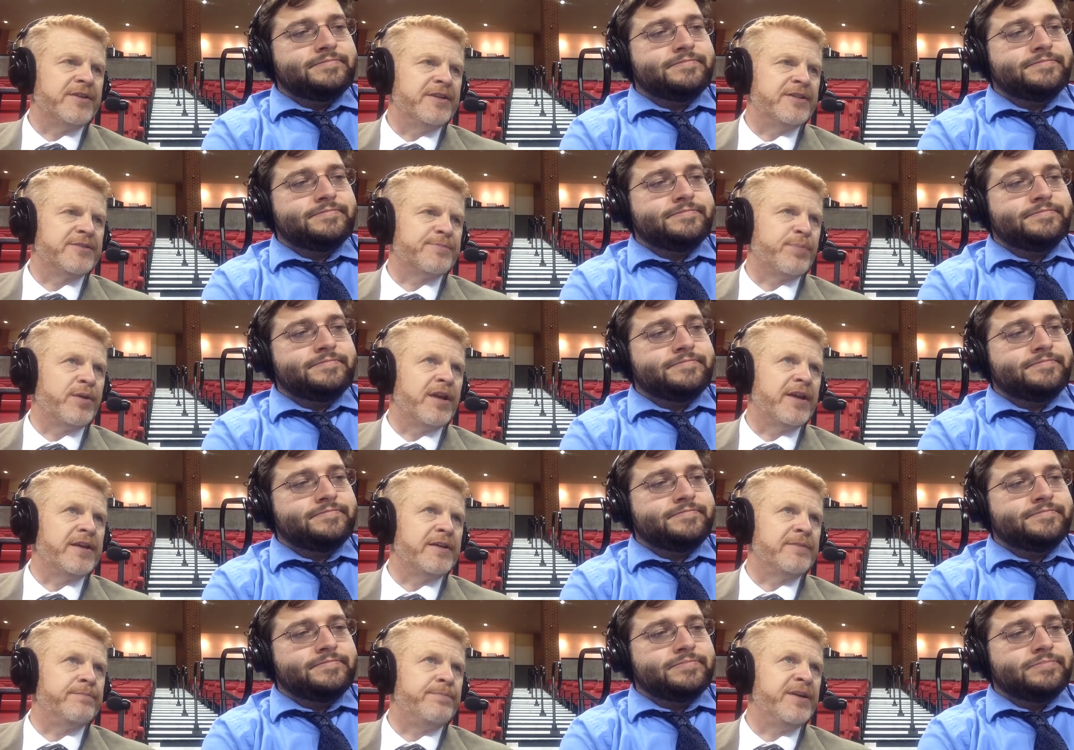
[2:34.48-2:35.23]
Speaker 1: and just
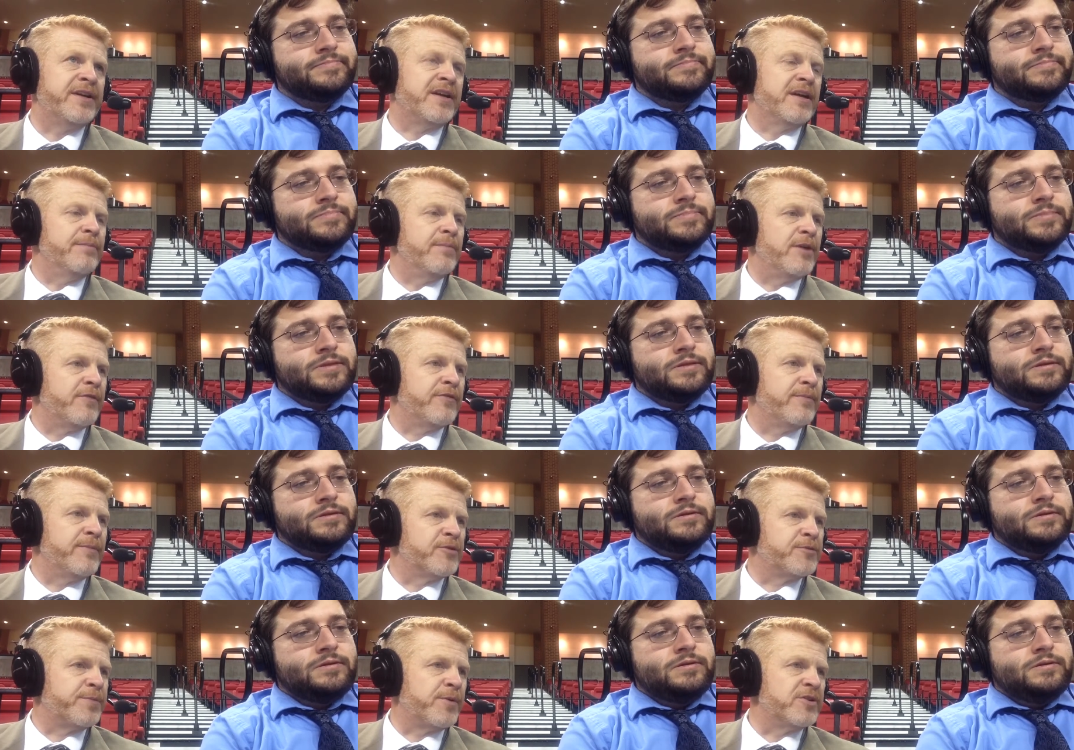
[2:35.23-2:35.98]
playing pickup ball for
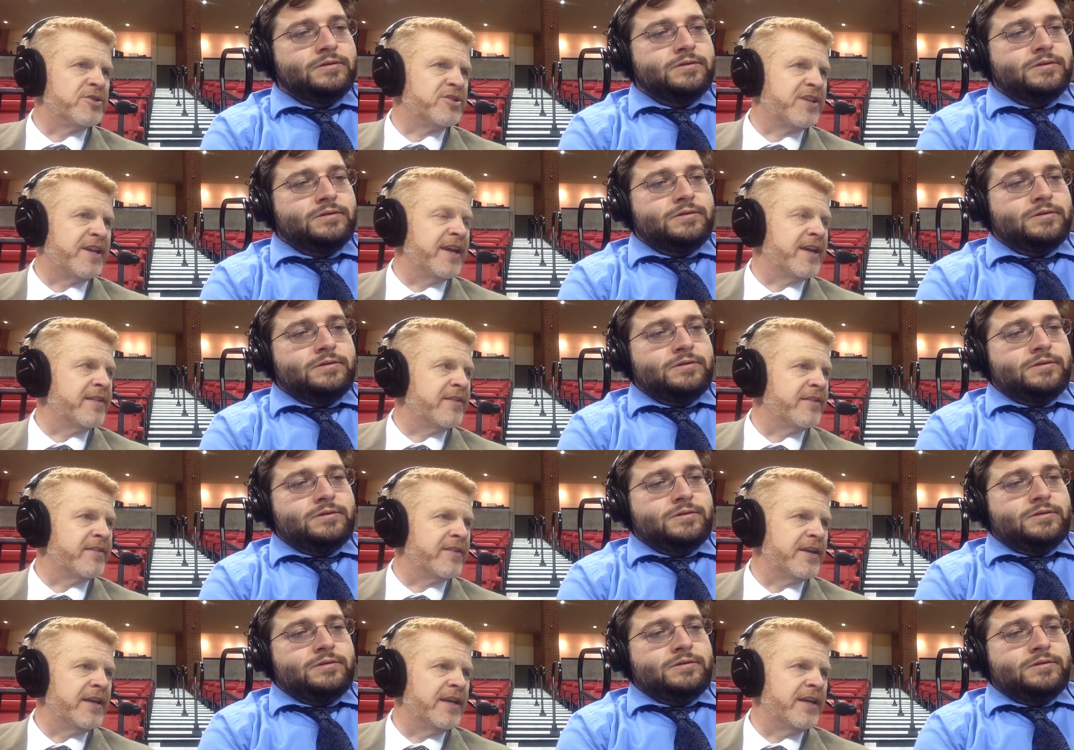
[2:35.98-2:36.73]
the most part, just kicking the
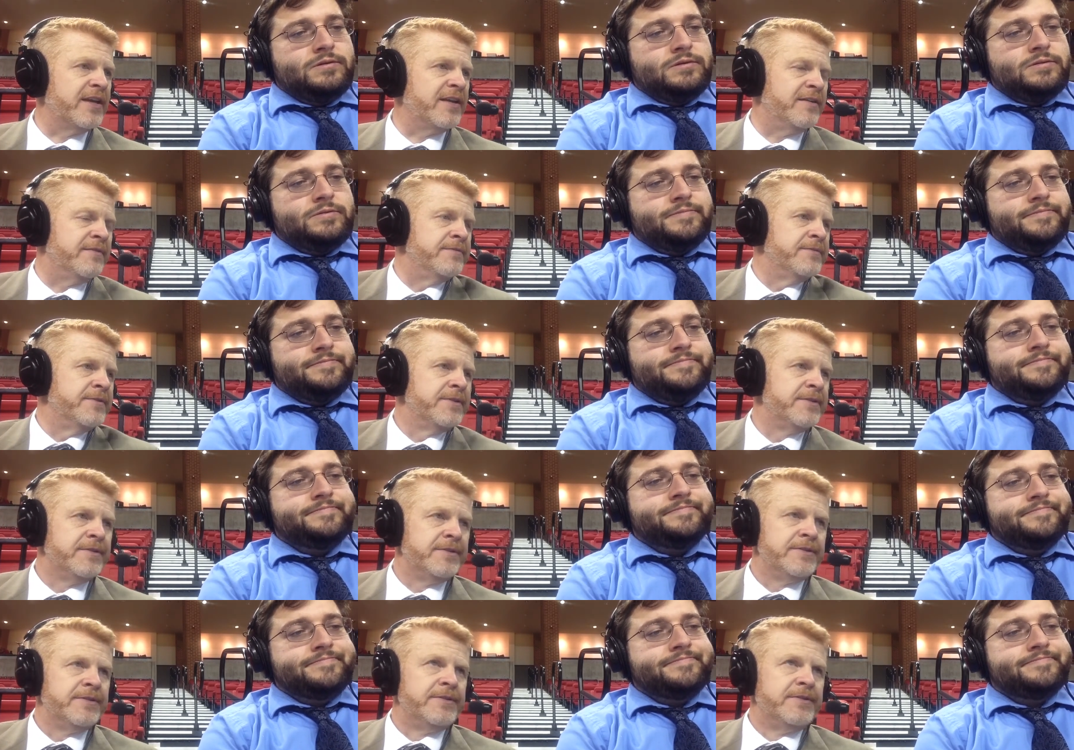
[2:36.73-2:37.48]
thing in, and
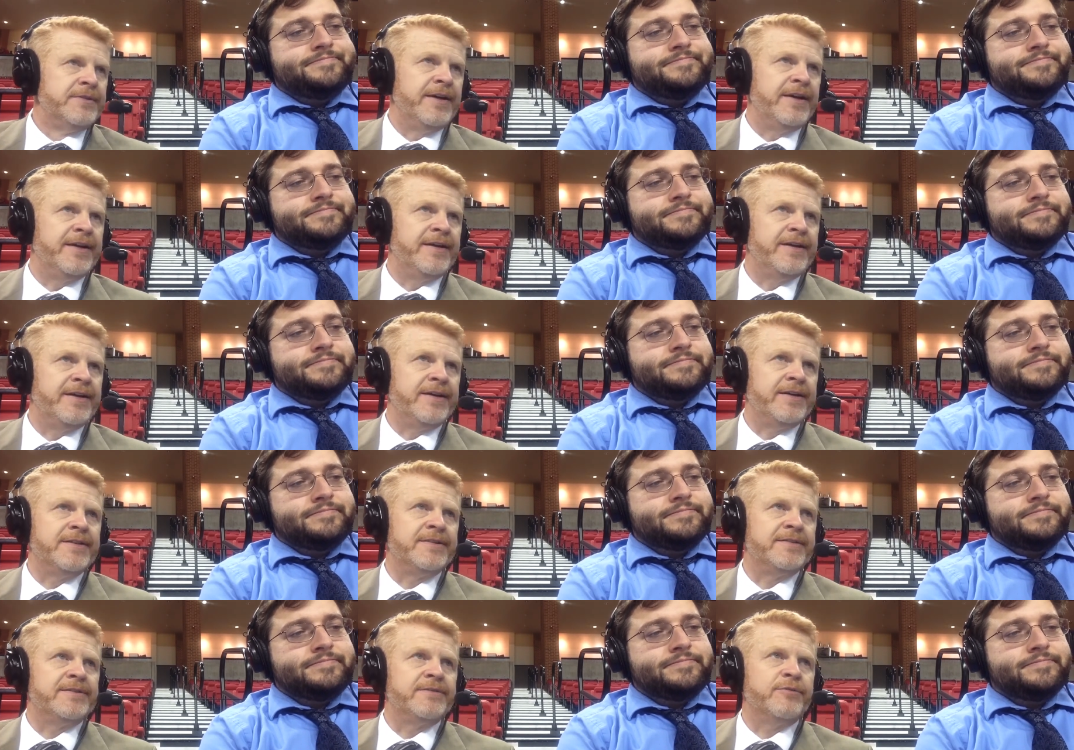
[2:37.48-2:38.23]
and
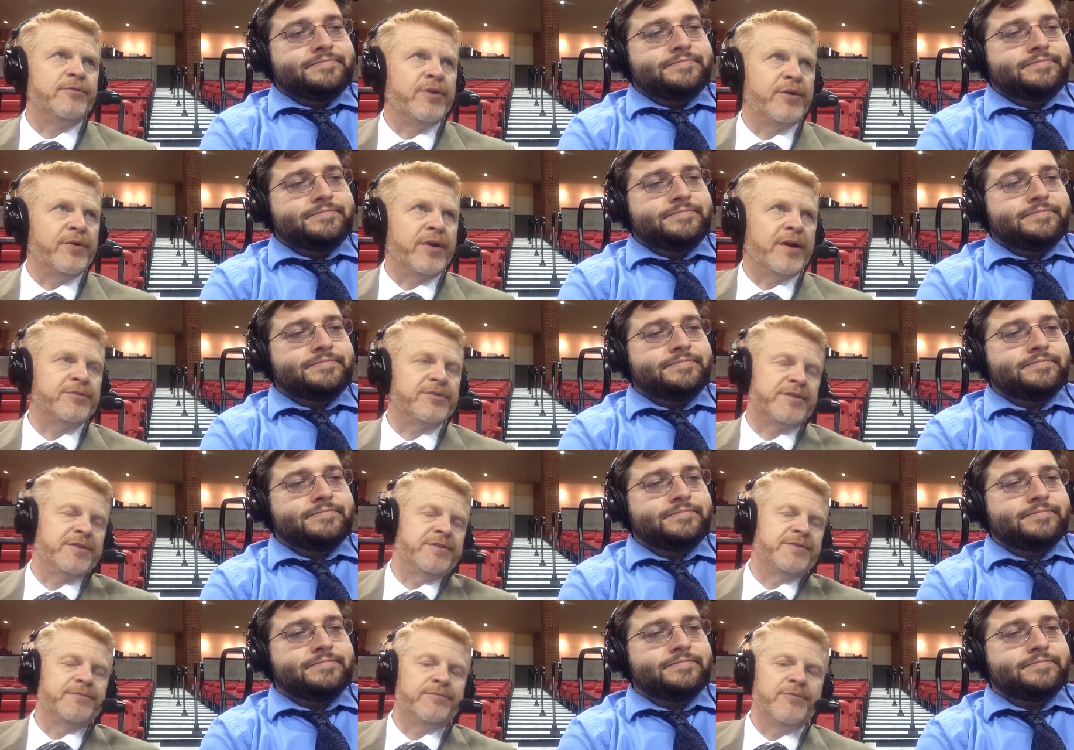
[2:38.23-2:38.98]
uh, we were able to